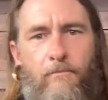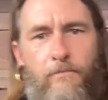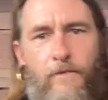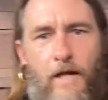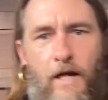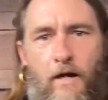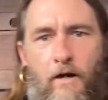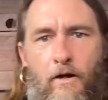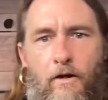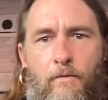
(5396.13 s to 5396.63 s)

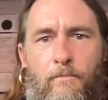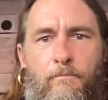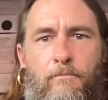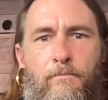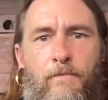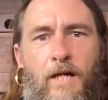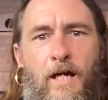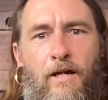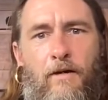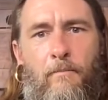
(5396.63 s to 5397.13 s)
they're
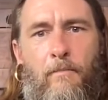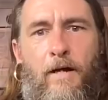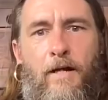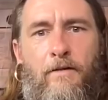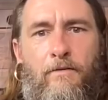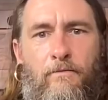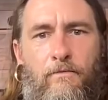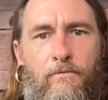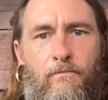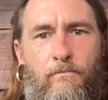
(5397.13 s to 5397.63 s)
kind of my
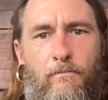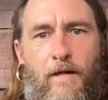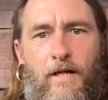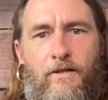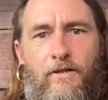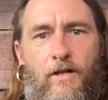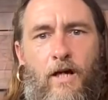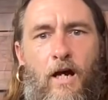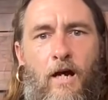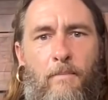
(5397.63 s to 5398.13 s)

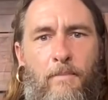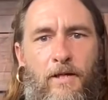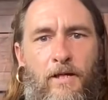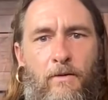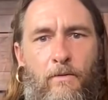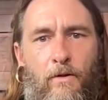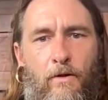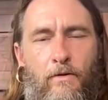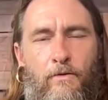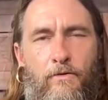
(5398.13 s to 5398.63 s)
top
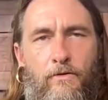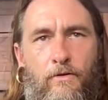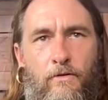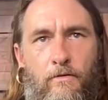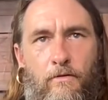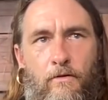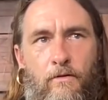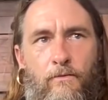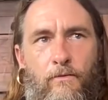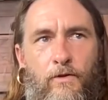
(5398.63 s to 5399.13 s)
heroes
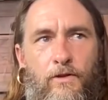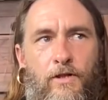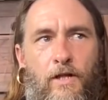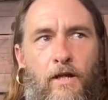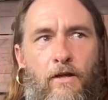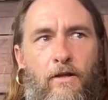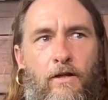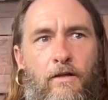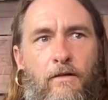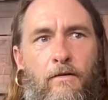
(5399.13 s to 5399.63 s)
for
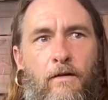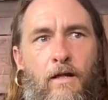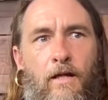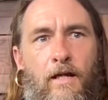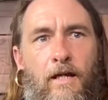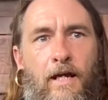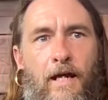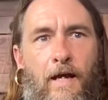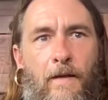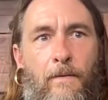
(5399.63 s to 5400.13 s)
sailing.
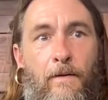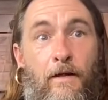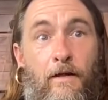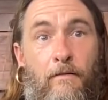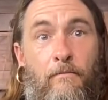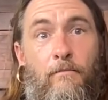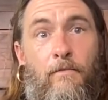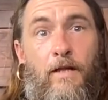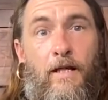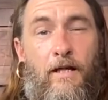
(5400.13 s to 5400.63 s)
And
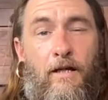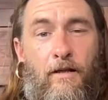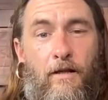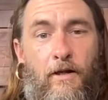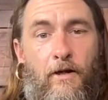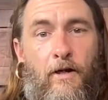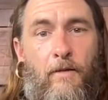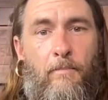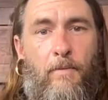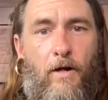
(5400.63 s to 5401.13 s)
then Lynn and
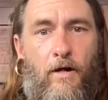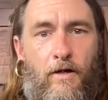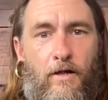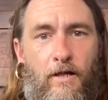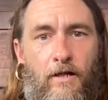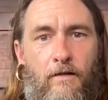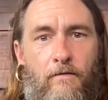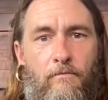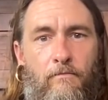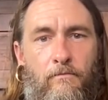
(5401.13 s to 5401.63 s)
Larry
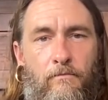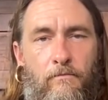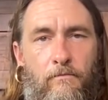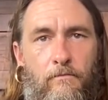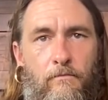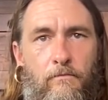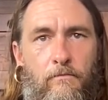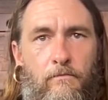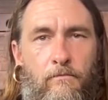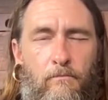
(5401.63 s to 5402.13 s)
Party,
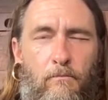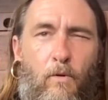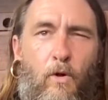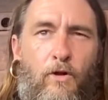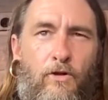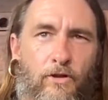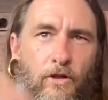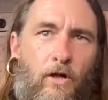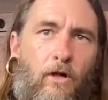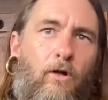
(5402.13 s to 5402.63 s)
more
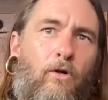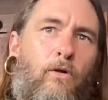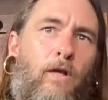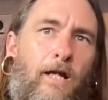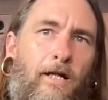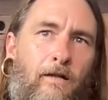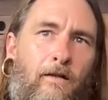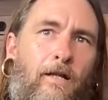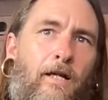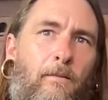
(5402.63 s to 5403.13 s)
so like
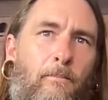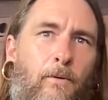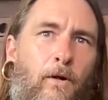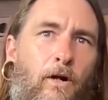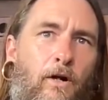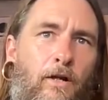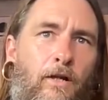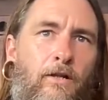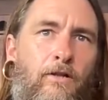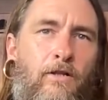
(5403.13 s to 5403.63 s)
Lynn
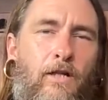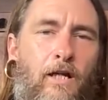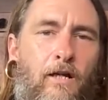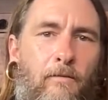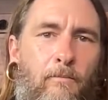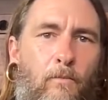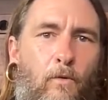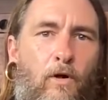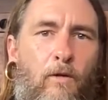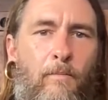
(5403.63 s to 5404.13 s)
Party is kind of
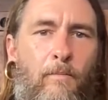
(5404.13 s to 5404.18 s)
more of